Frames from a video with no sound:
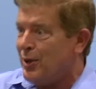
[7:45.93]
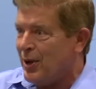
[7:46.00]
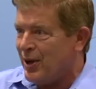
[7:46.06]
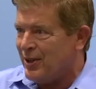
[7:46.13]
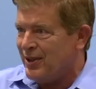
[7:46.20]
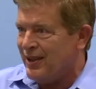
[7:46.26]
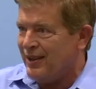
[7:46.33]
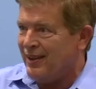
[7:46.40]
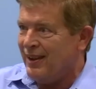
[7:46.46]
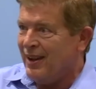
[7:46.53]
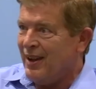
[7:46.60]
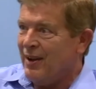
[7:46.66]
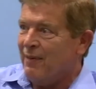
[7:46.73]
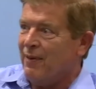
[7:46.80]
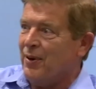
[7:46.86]
Austin
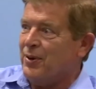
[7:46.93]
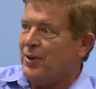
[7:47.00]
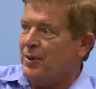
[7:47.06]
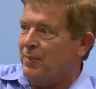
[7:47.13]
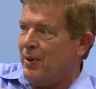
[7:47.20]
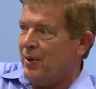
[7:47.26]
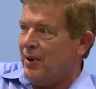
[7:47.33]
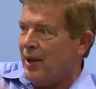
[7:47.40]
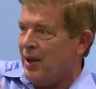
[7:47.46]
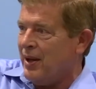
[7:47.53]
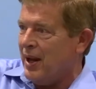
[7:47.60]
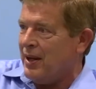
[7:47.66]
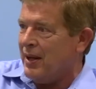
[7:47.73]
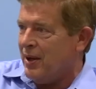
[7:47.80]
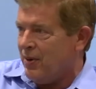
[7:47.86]
versus building
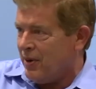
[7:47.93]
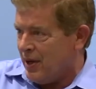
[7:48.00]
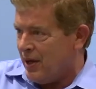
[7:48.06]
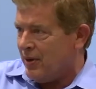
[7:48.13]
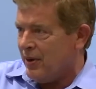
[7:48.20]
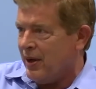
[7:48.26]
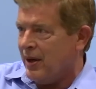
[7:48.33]
in the Hill Country.